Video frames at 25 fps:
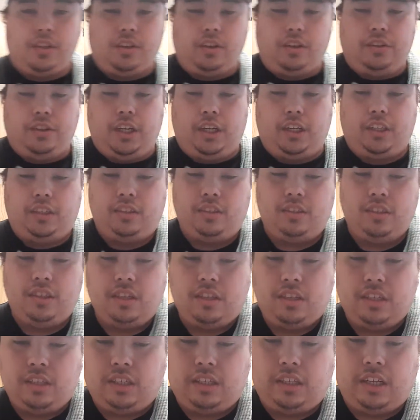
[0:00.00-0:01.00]
alright.
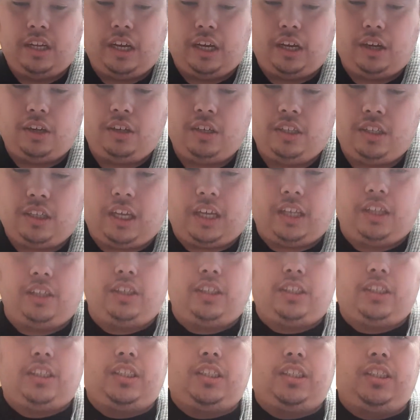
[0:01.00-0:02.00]
Now, that
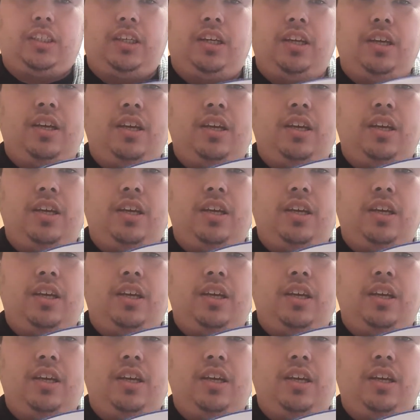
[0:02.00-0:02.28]
looks